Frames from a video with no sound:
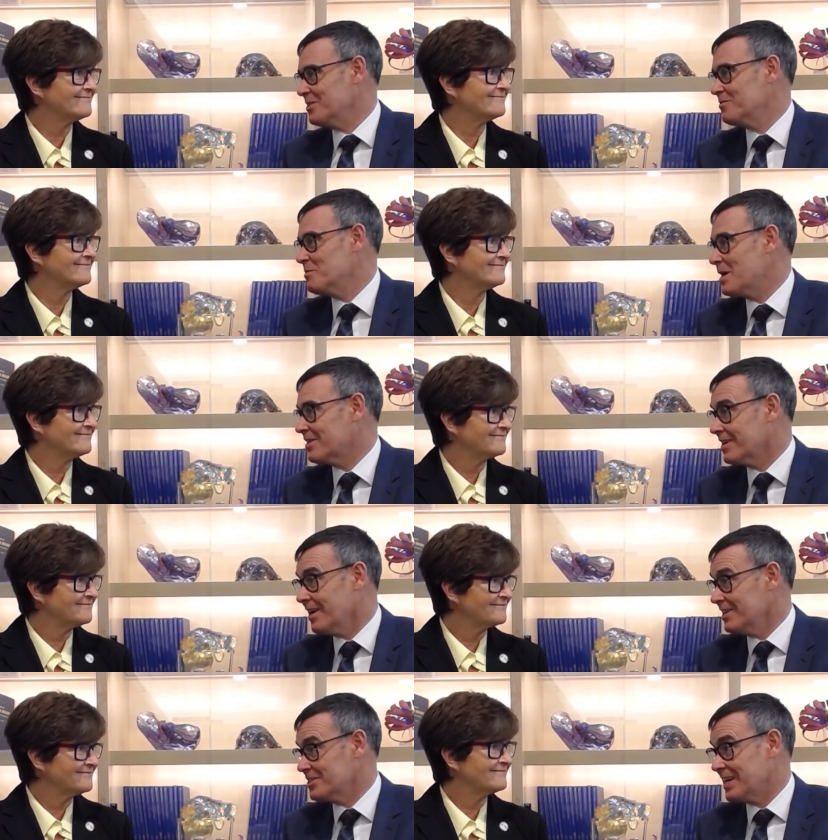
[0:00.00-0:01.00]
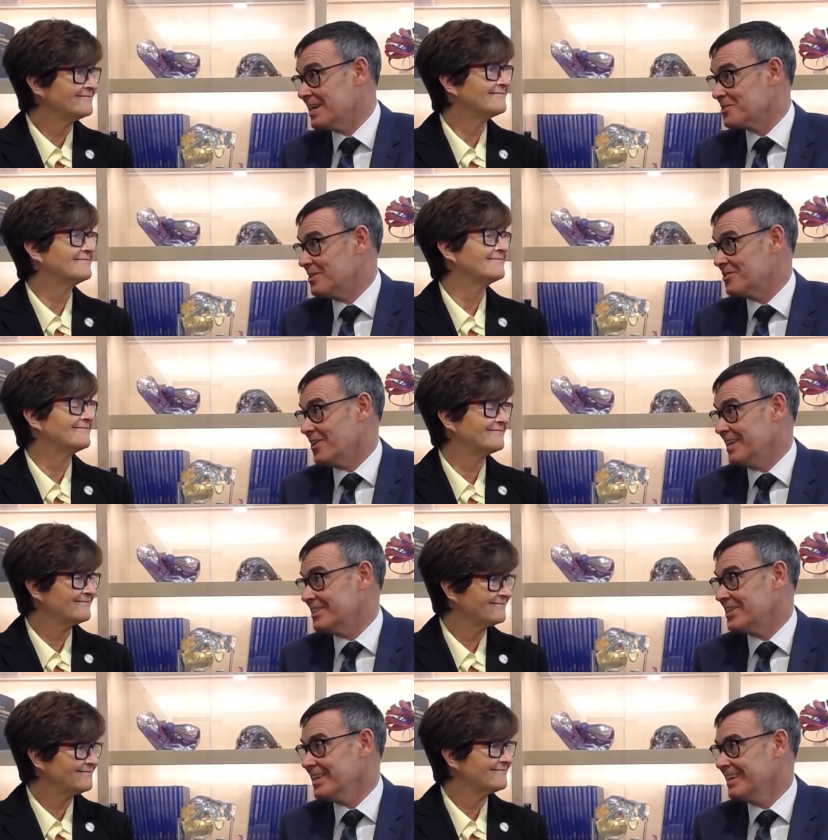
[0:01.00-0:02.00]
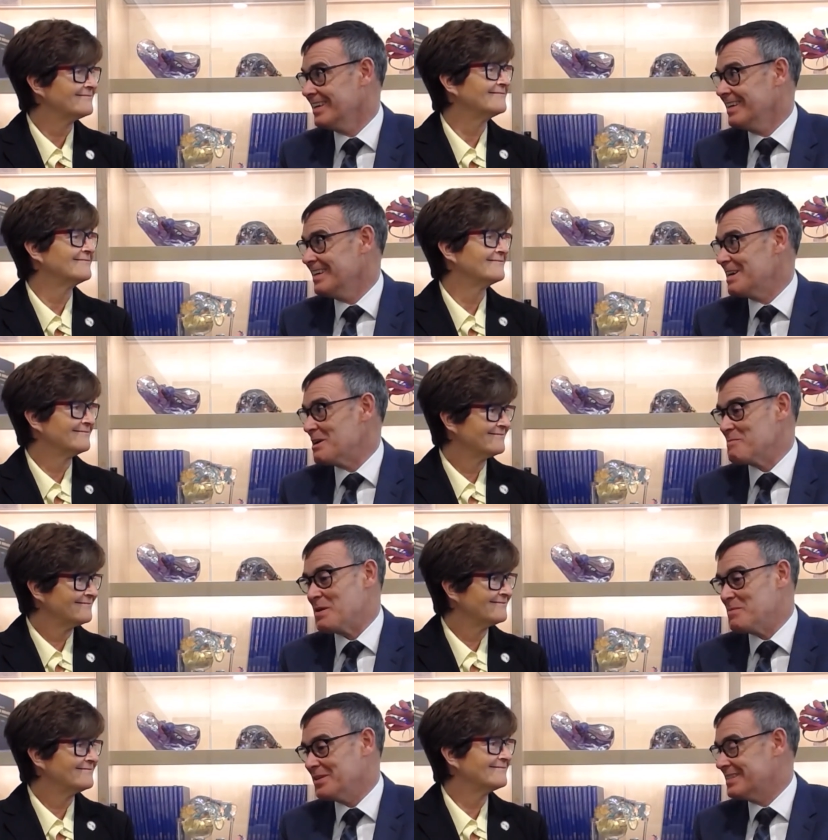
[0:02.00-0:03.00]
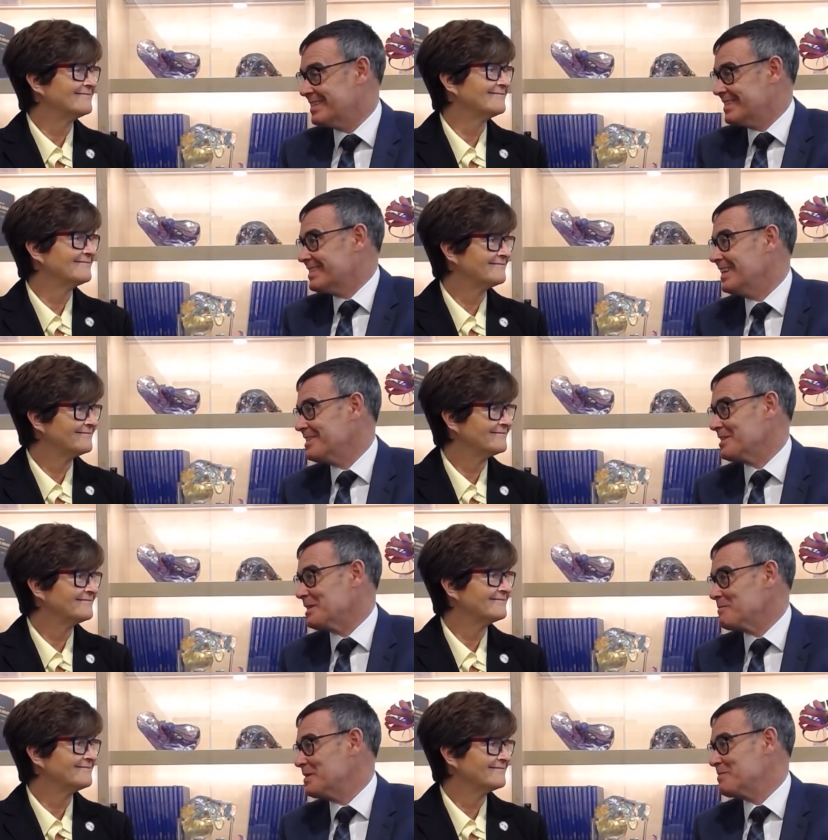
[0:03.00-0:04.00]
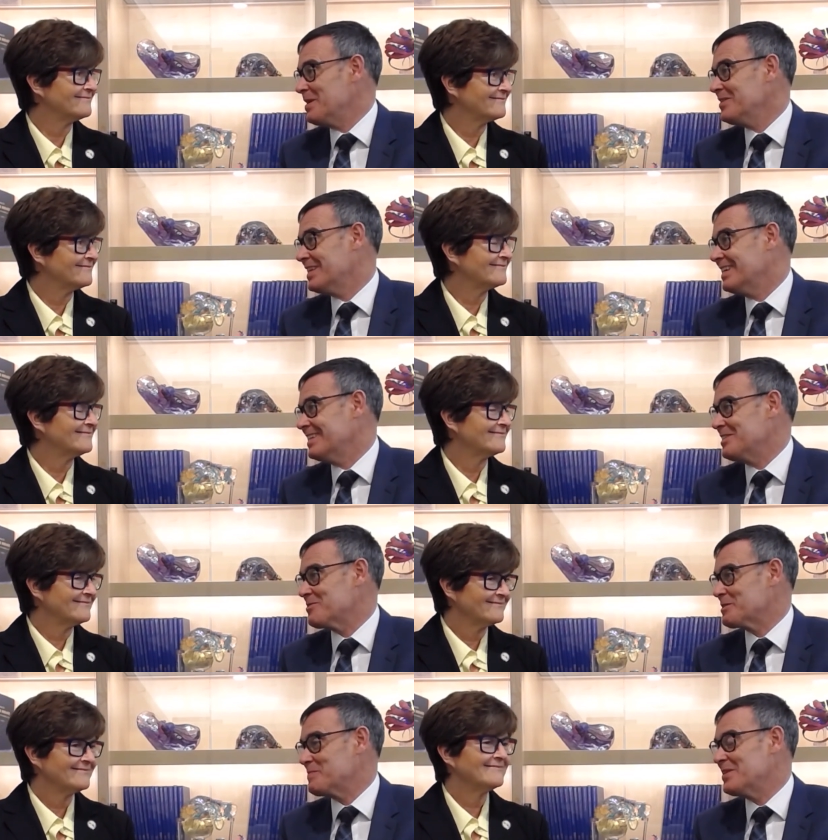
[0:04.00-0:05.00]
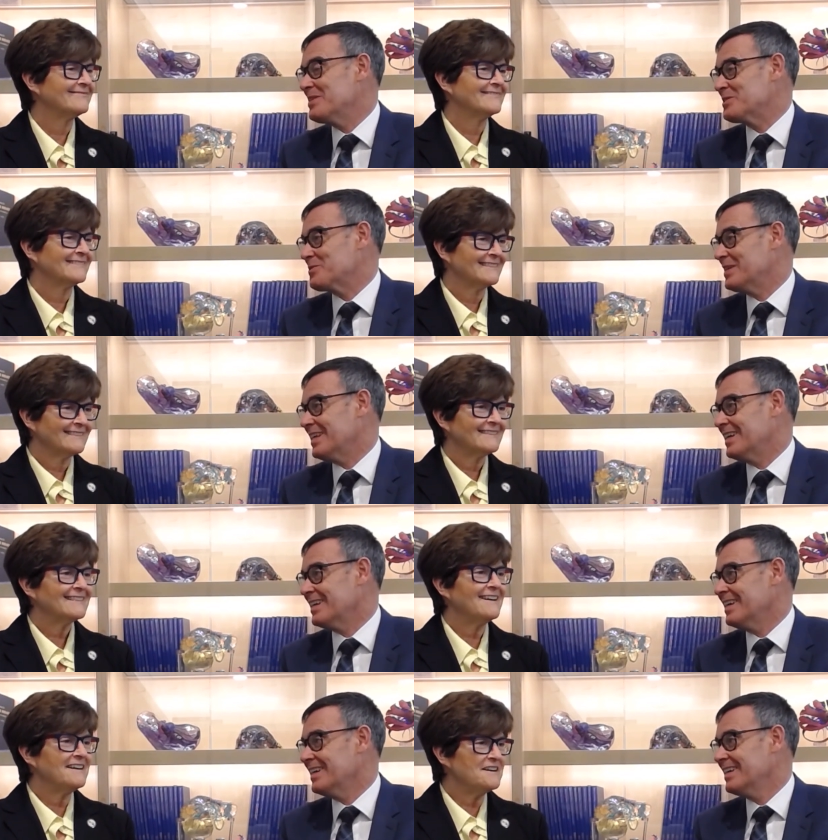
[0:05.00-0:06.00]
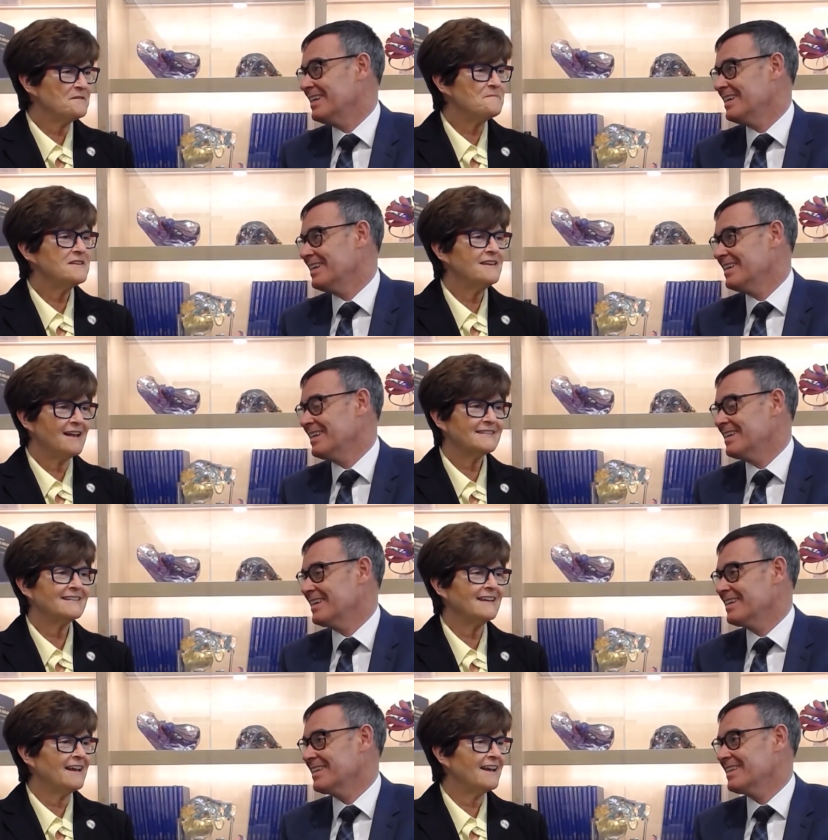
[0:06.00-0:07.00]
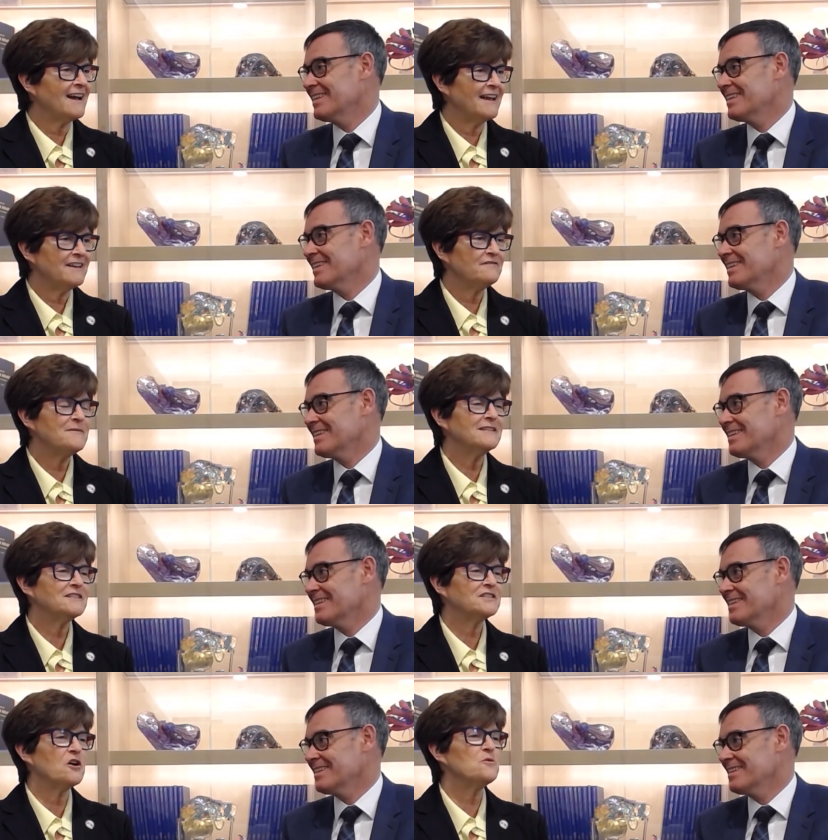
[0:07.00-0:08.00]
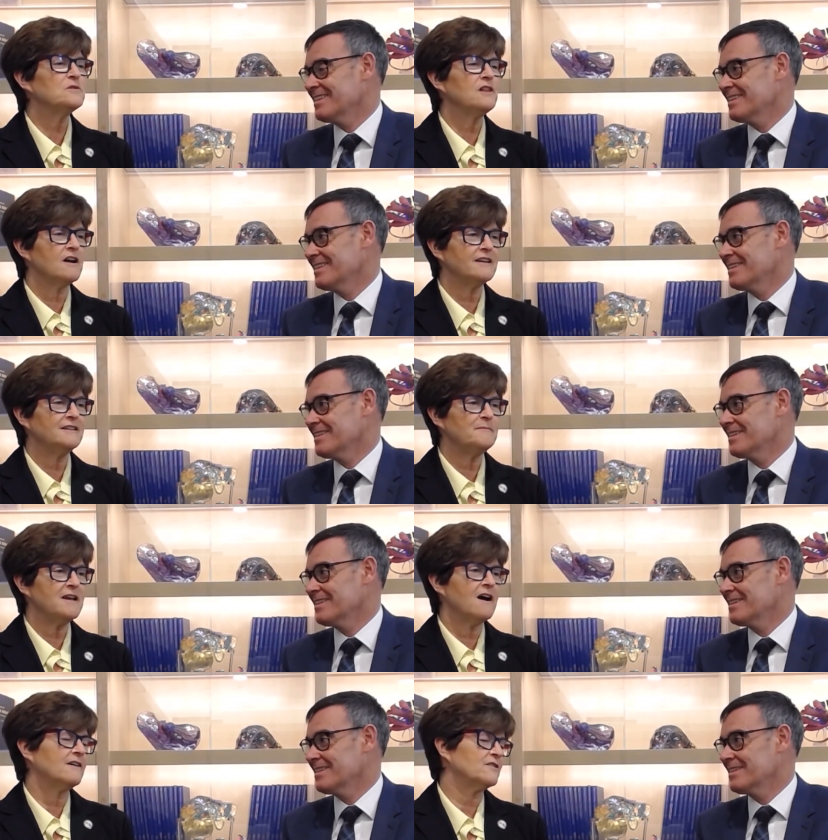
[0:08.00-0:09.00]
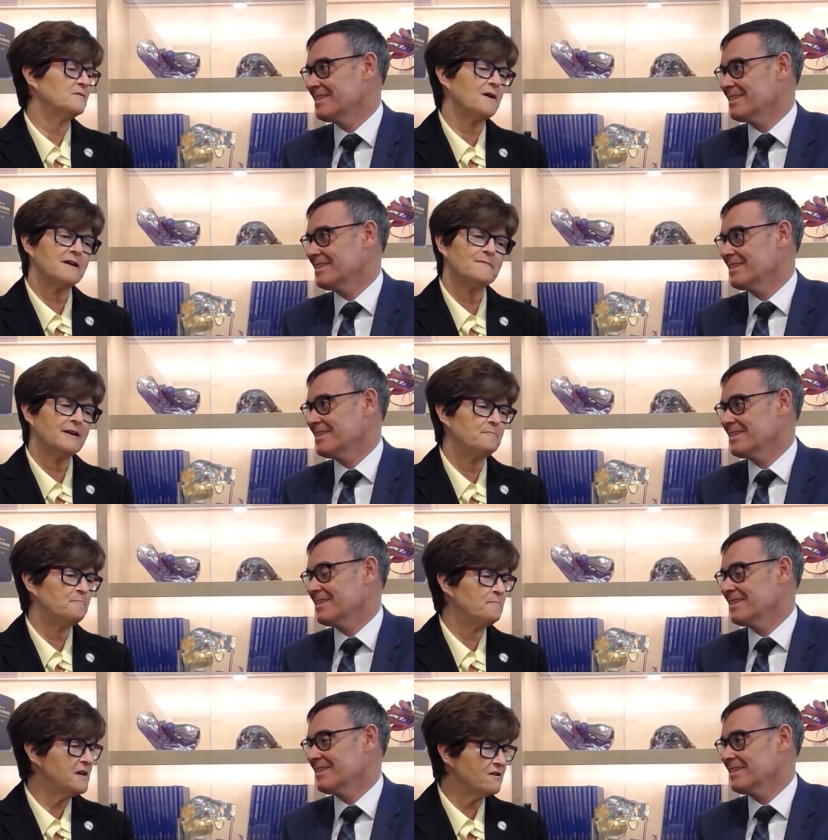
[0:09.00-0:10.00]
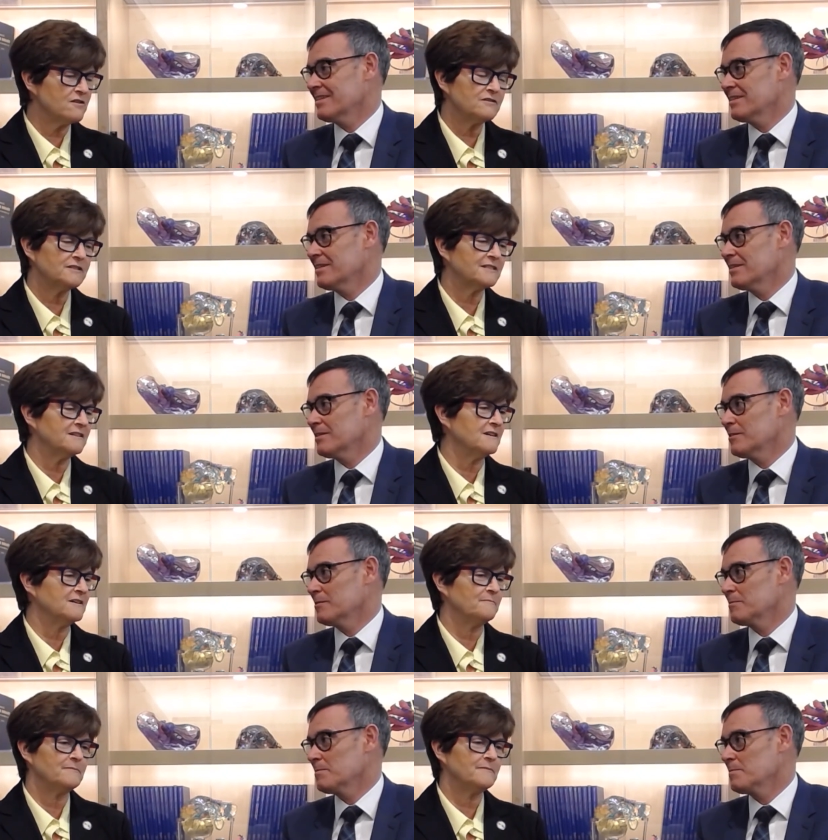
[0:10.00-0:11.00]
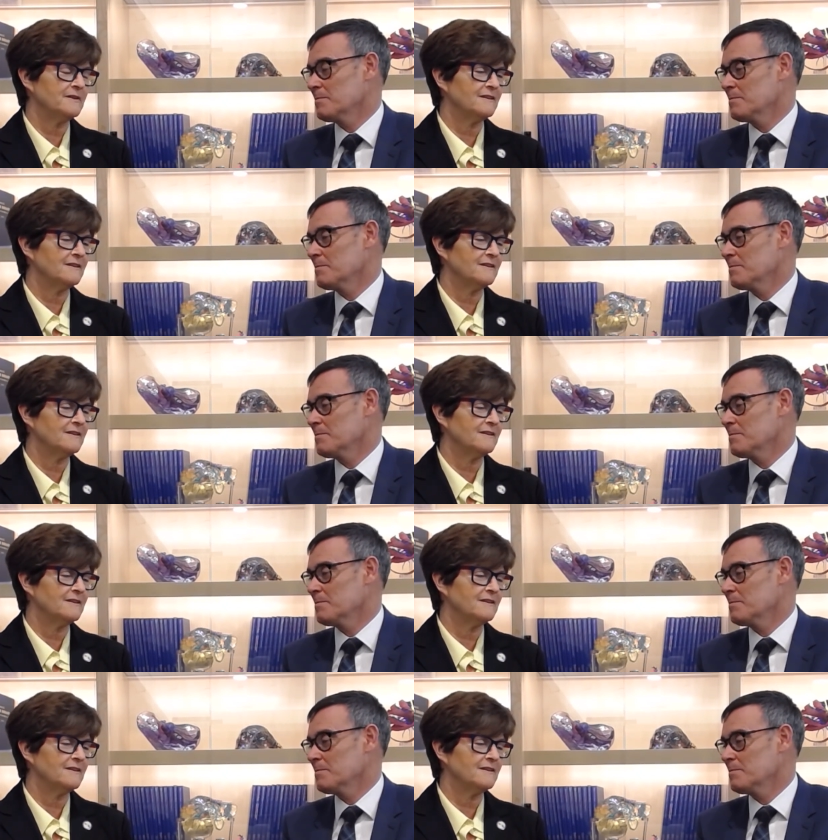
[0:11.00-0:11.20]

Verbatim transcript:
Speaker 1: of the American College of Gastroenterology. And uh, maybe tell us a little bit about that and your experience with that.
Speaker 2: Um, yes, I, I have been so lucky to be honored by my peers. Um,